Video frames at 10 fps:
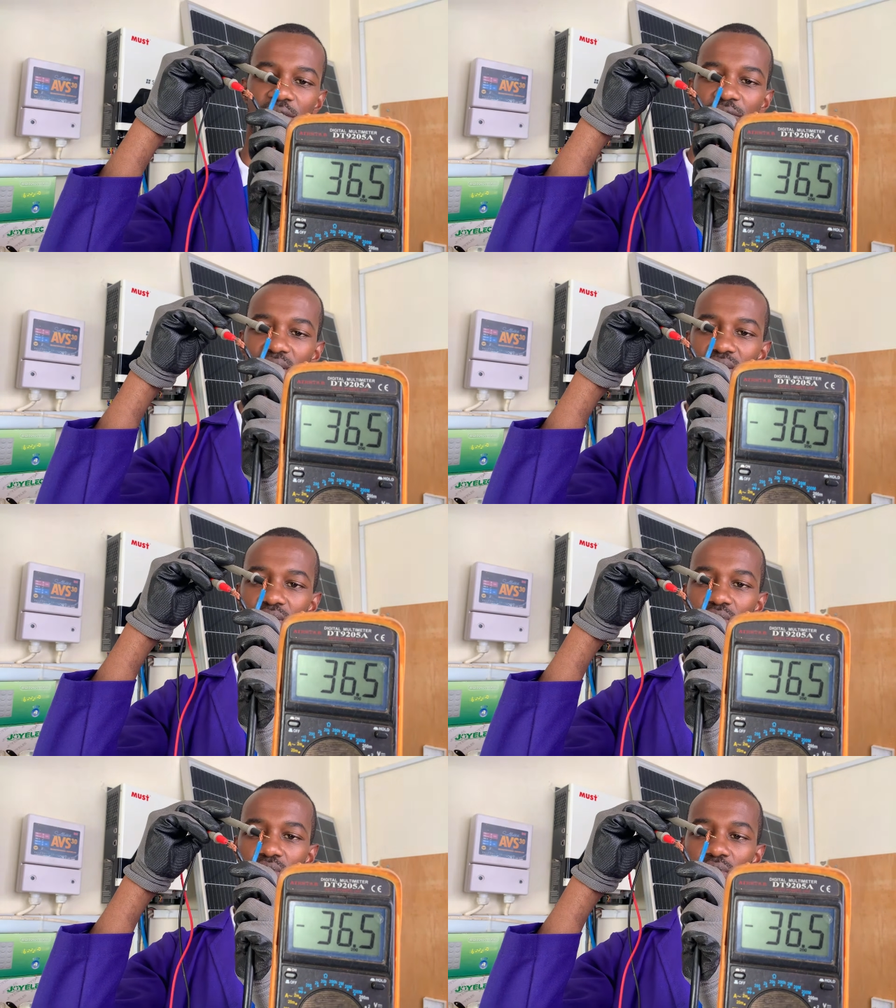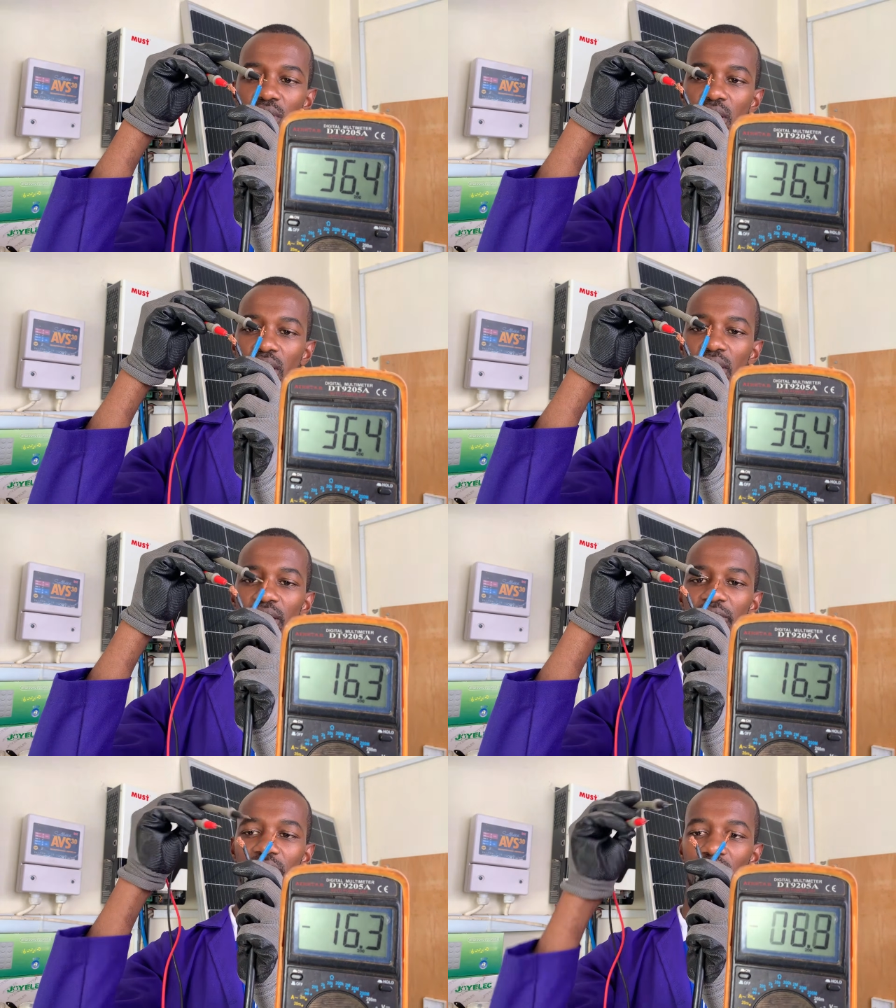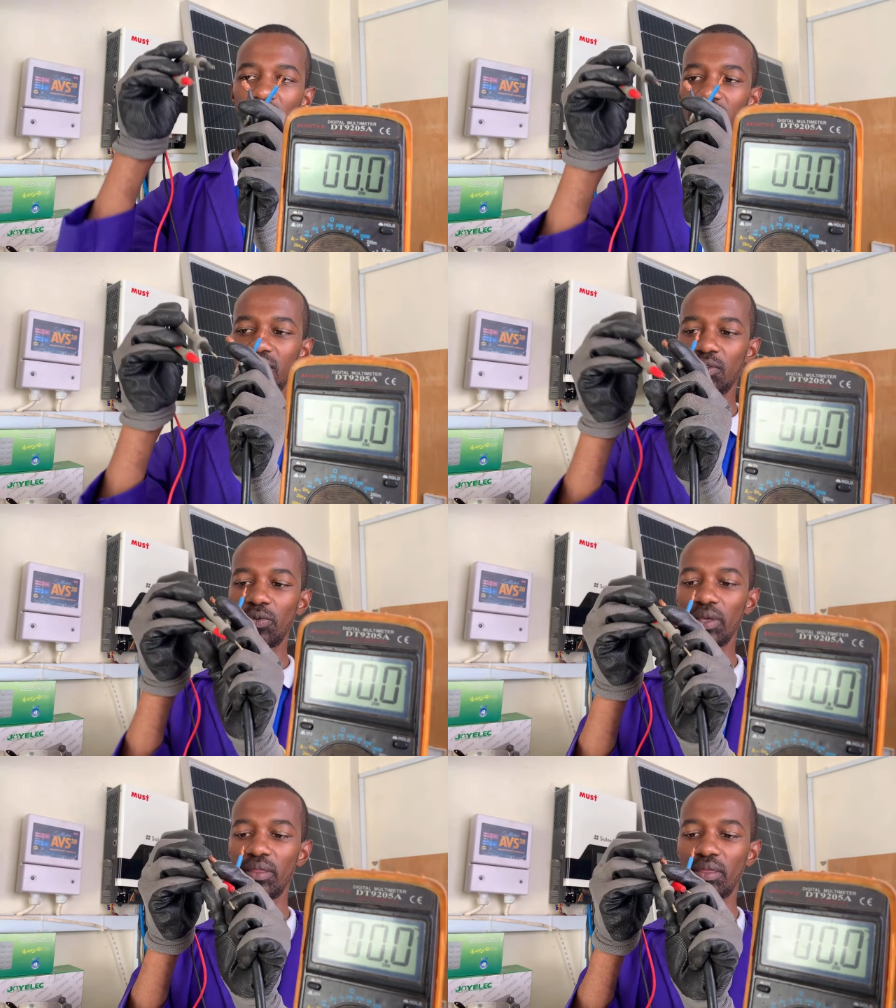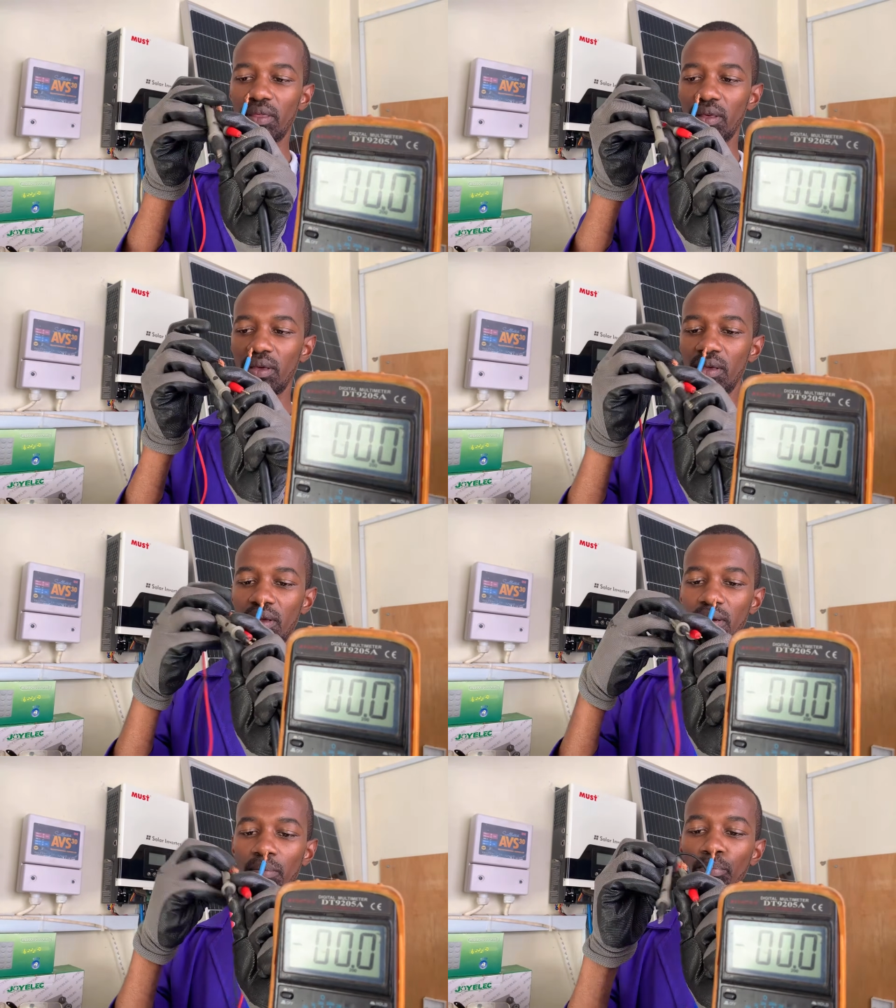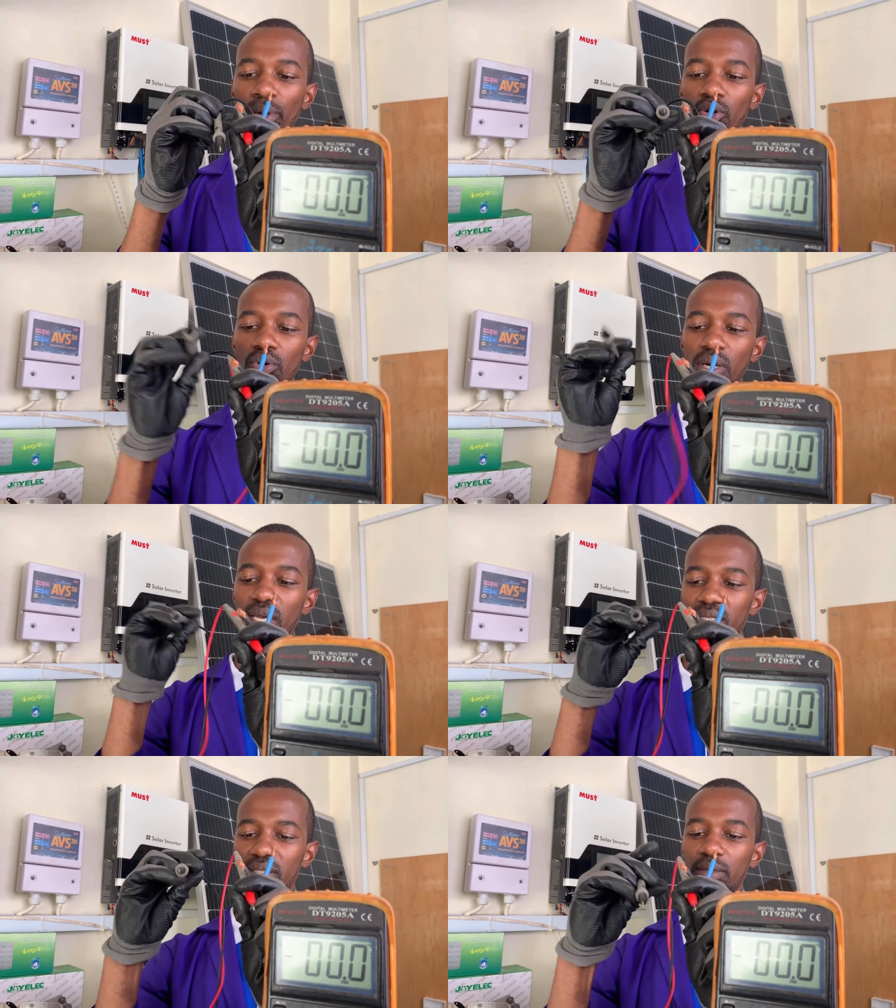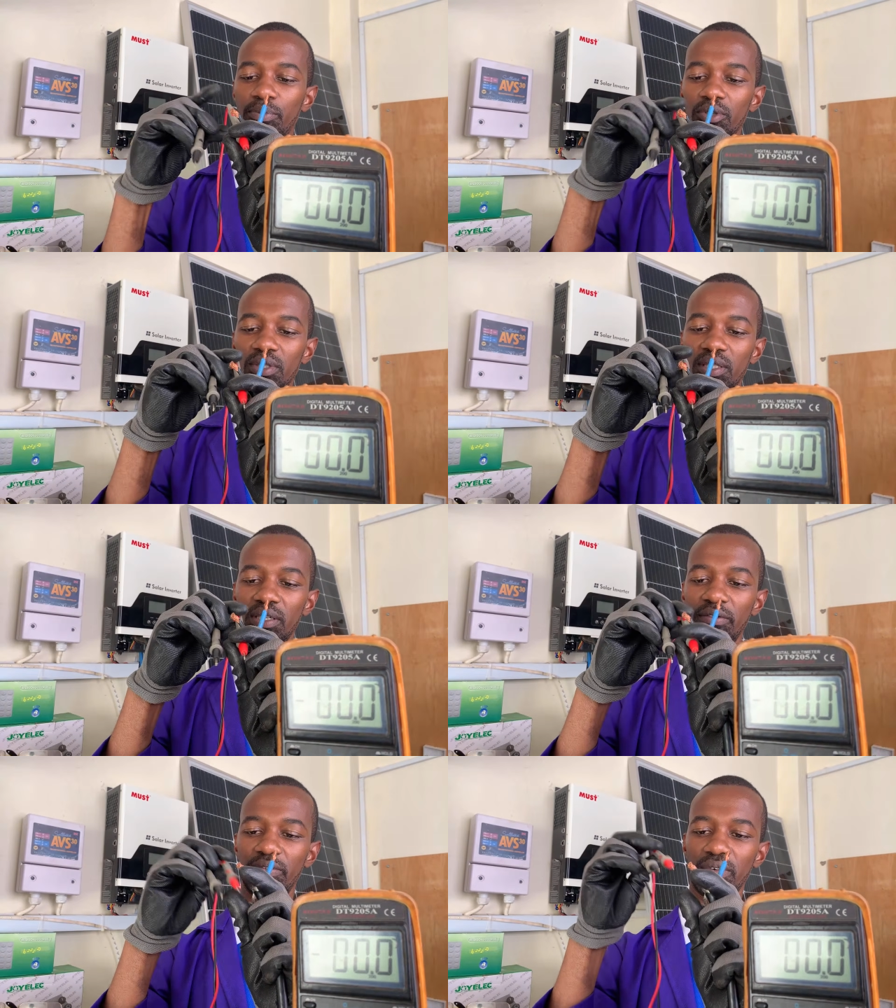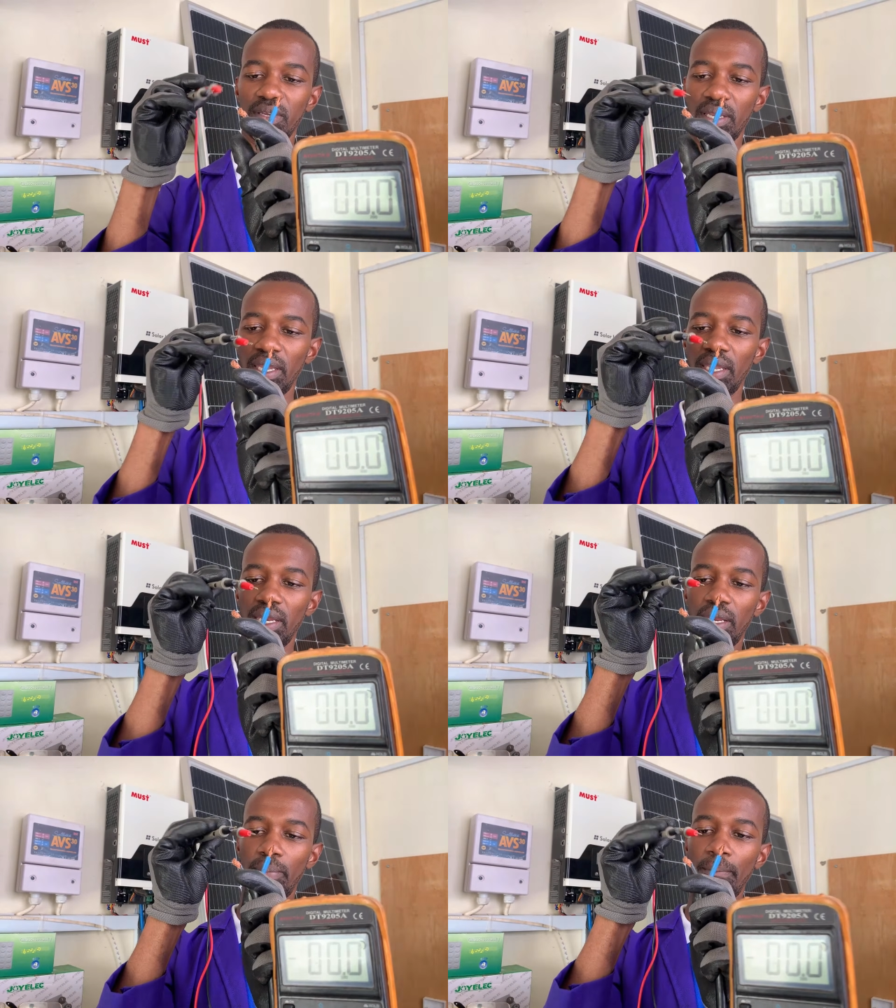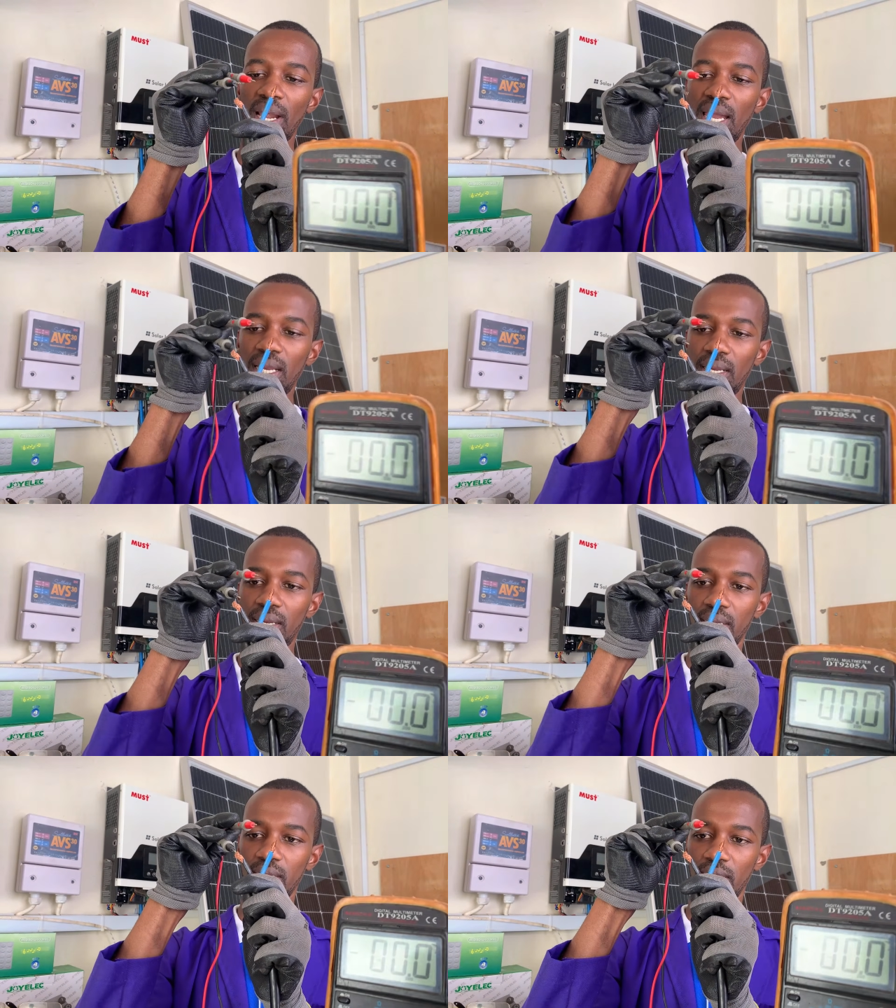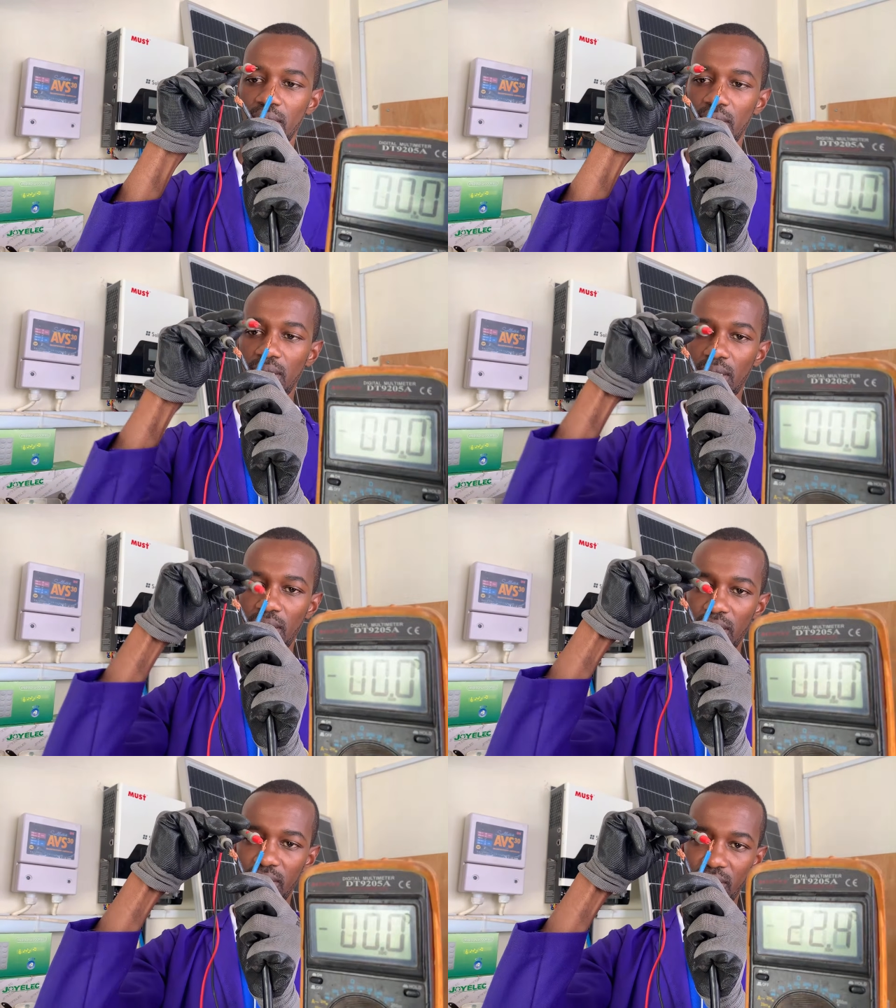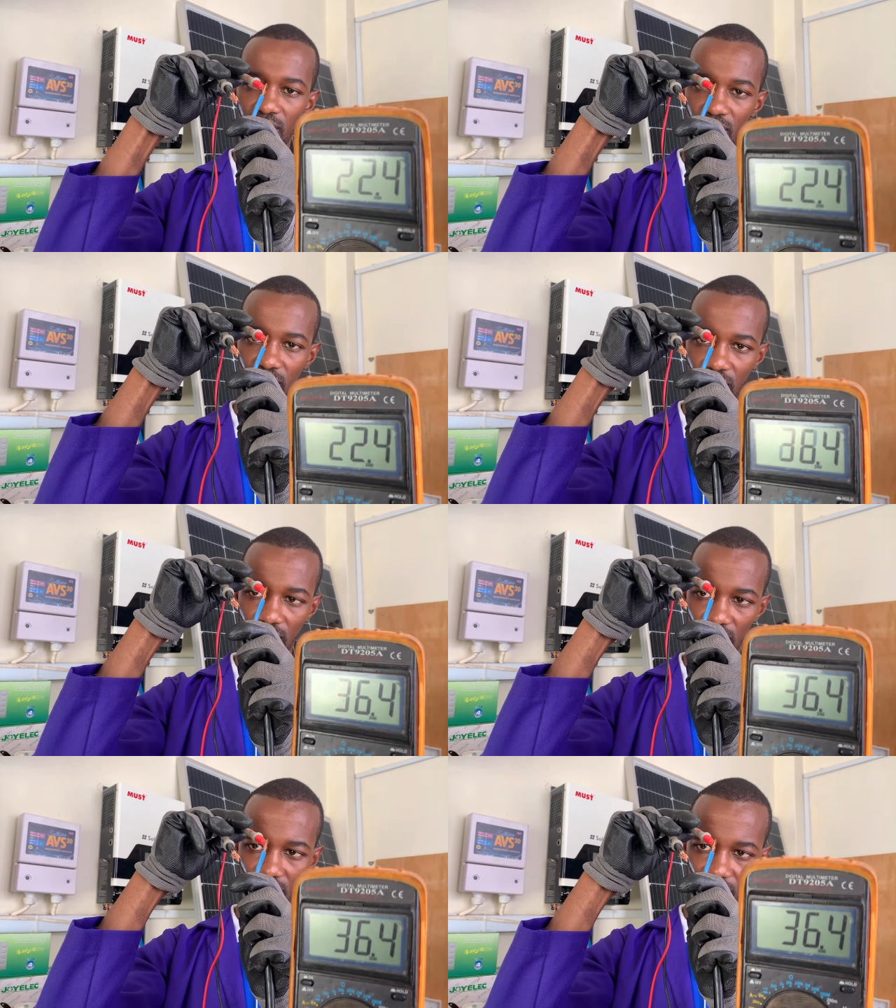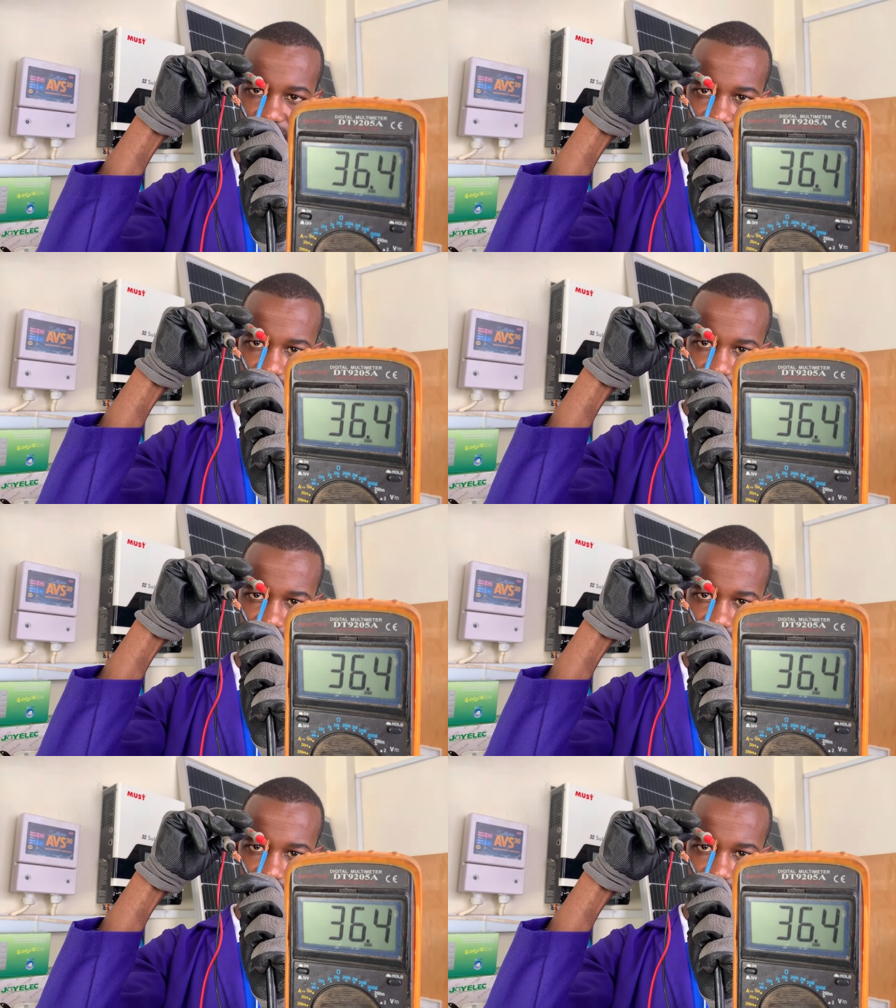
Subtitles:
reversed, so leaving us with blue as the positive and black as the negative.